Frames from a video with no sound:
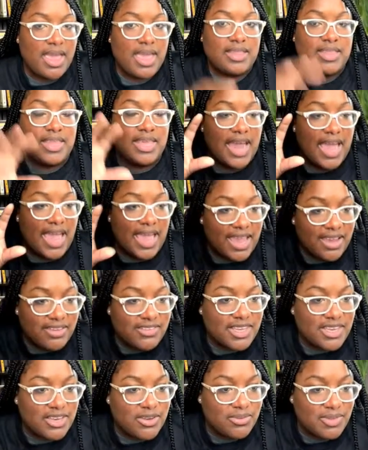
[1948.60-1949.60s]
Then I
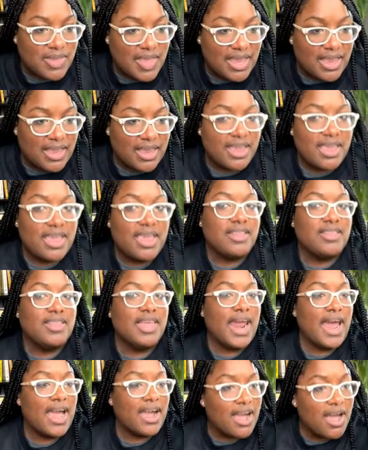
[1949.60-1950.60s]
execute that. Then
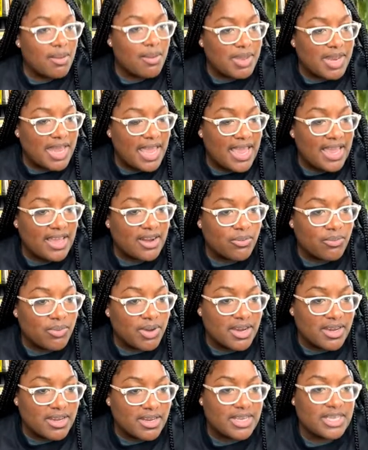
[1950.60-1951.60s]
I come and add a
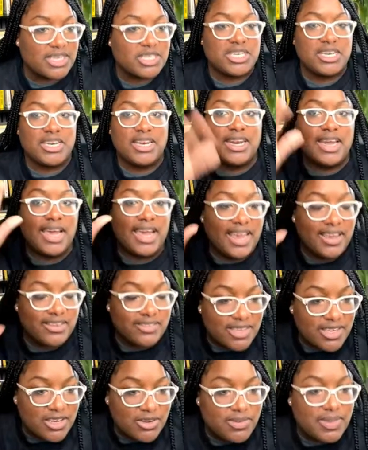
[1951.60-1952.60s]
where condition and I
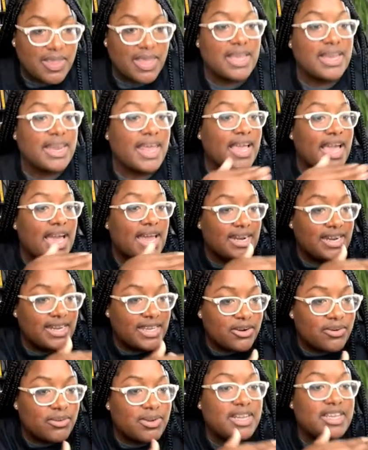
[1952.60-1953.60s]
execute that. Like I
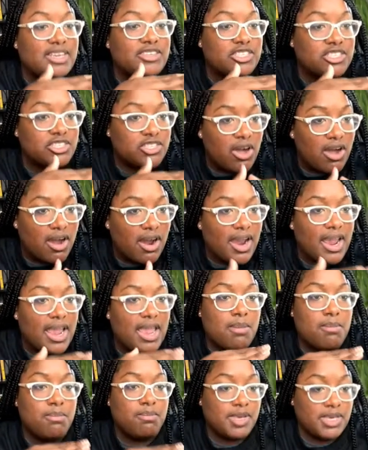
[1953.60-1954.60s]
literally start
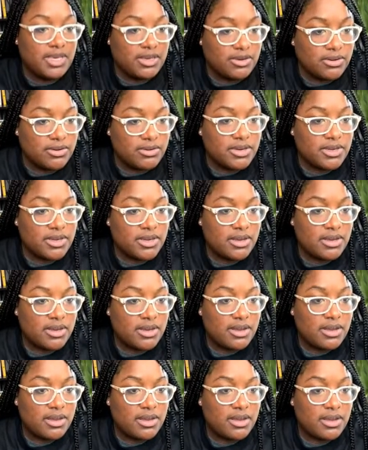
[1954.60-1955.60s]
and build.
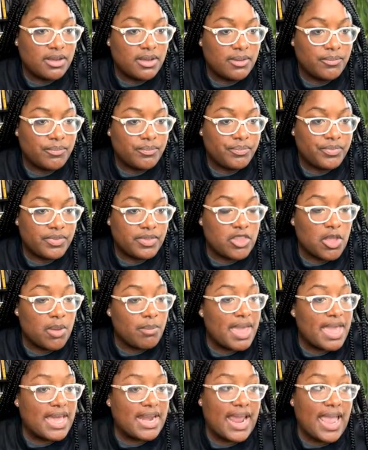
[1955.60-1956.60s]
No
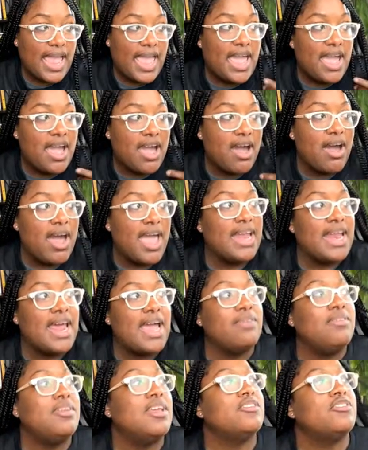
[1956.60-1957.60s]
matter how, and
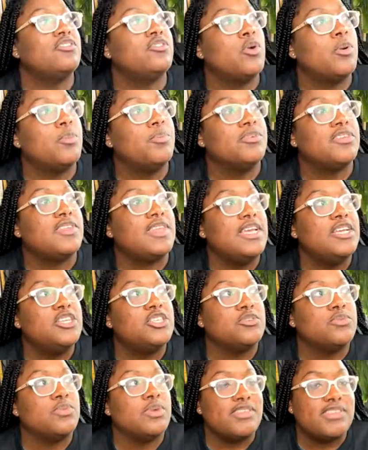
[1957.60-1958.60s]
I've done stored
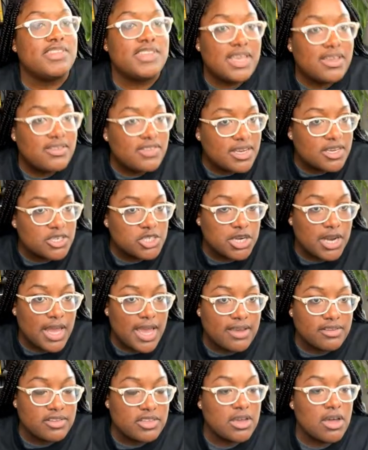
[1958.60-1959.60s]
procedures with 600
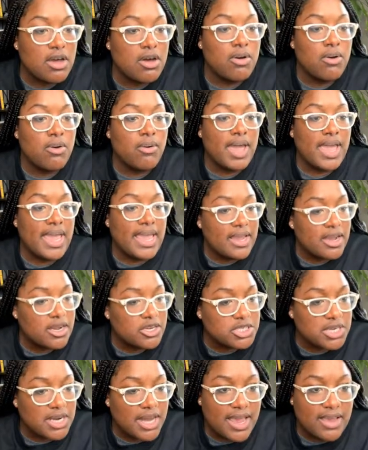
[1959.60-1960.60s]
lines of code,
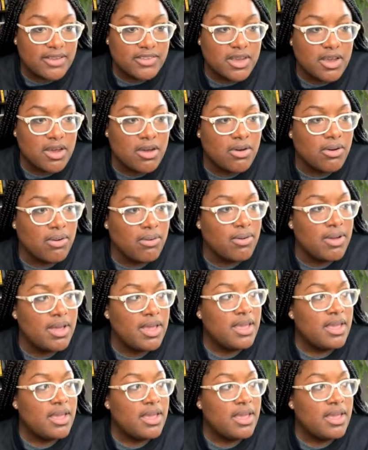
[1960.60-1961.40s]
800 lines of code.